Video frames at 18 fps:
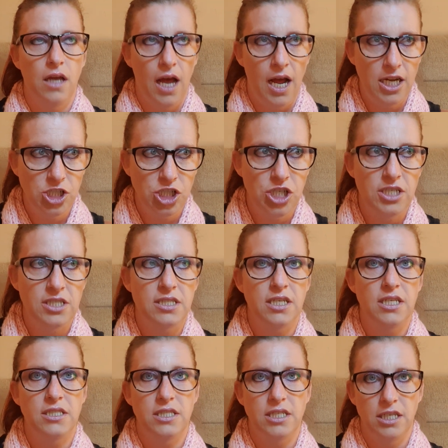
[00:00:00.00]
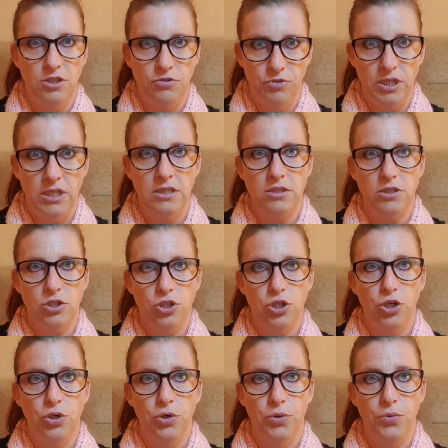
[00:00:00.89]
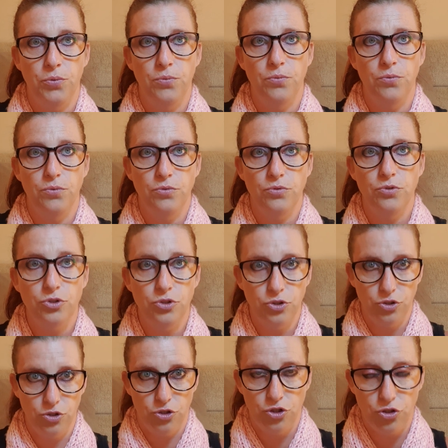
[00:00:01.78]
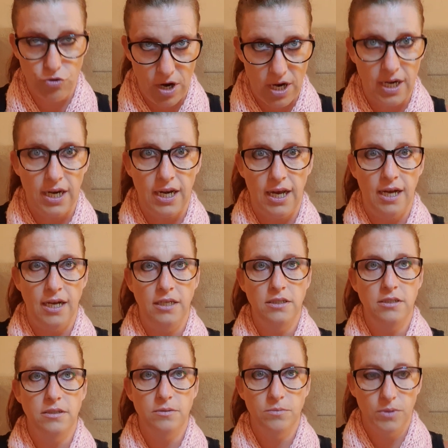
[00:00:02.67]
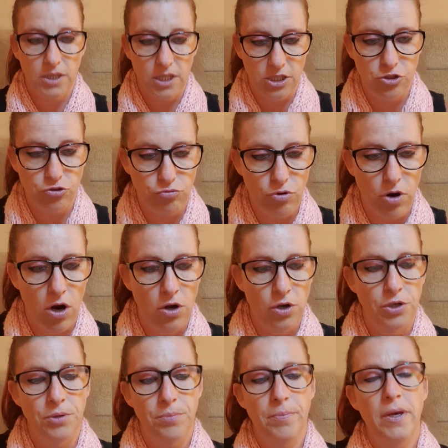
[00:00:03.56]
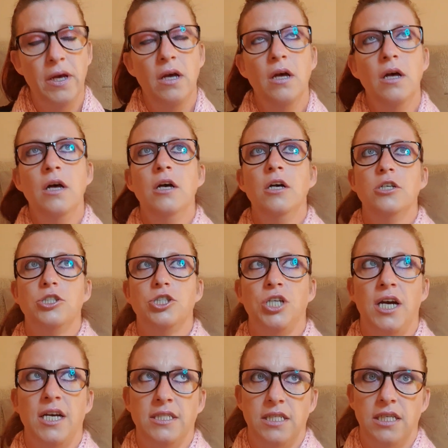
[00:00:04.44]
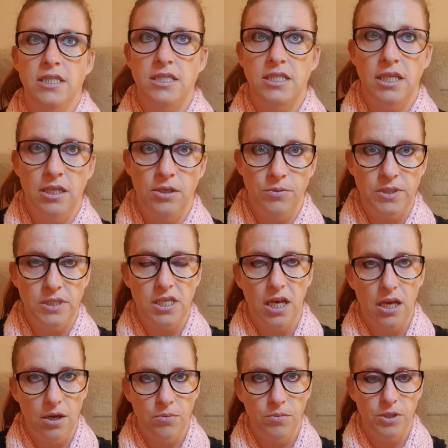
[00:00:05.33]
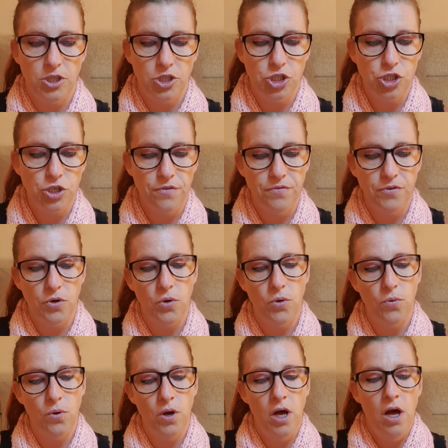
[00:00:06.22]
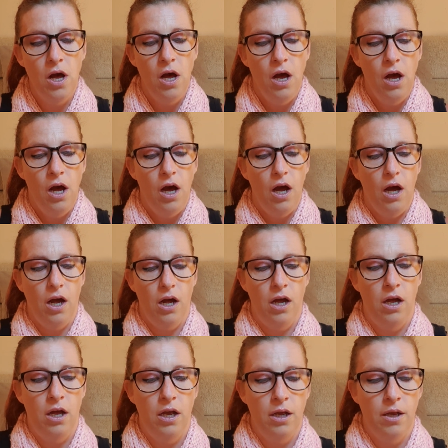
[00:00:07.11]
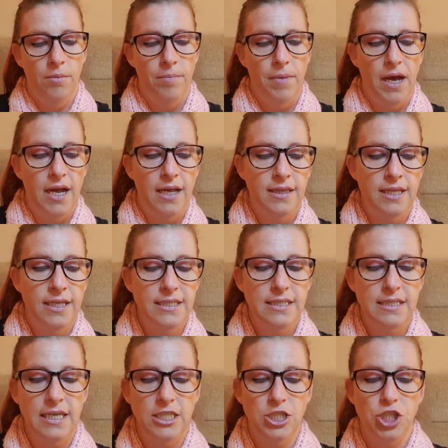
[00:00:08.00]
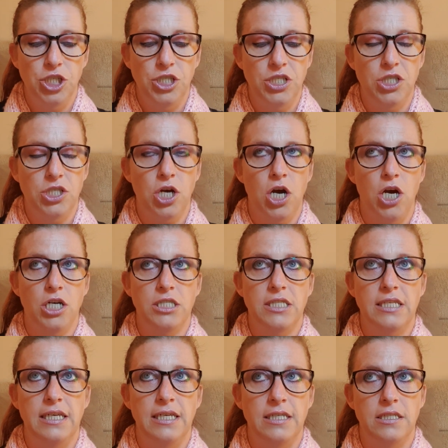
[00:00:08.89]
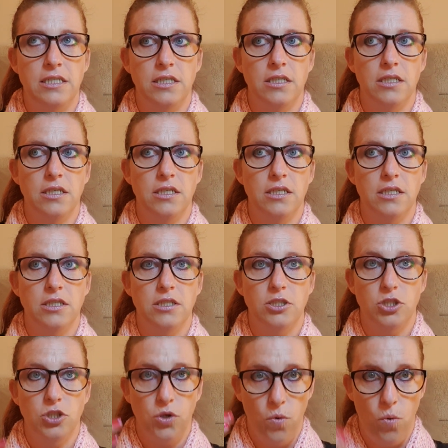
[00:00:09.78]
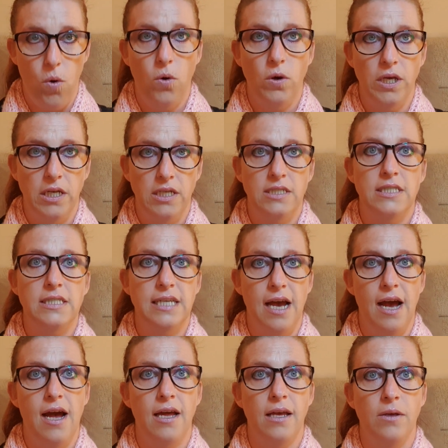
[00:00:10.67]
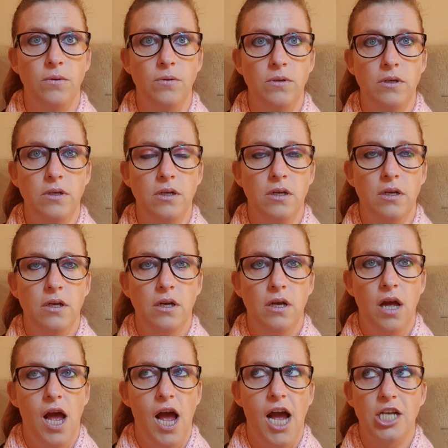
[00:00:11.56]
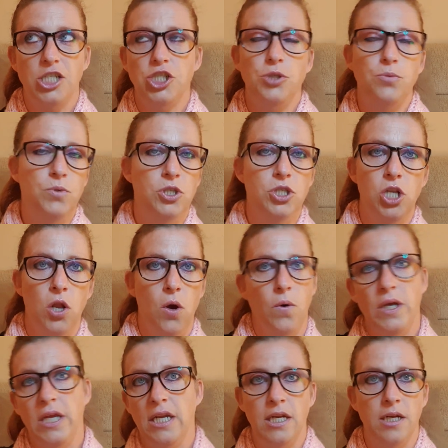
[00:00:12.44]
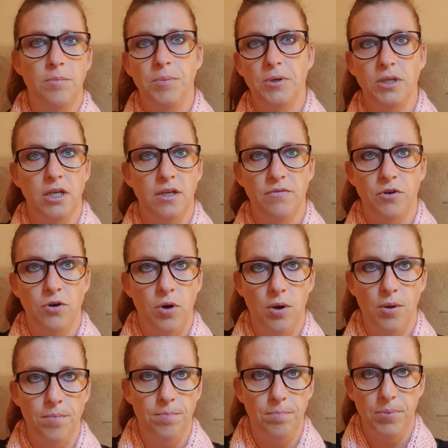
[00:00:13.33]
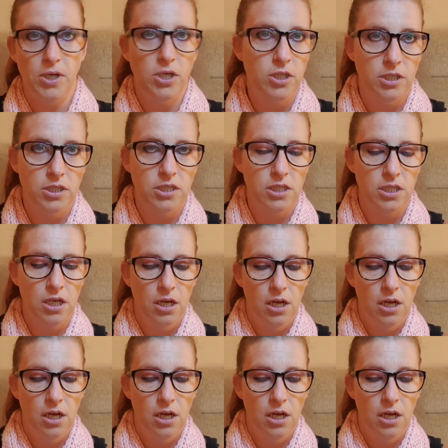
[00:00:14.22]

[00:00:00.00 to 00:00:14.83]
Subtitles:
Ashley's continuing to strangle her with this rope. Jade's continuing to hit her with a shovel. And they said she started to quieten down and she was lying in a puddle of her own blood.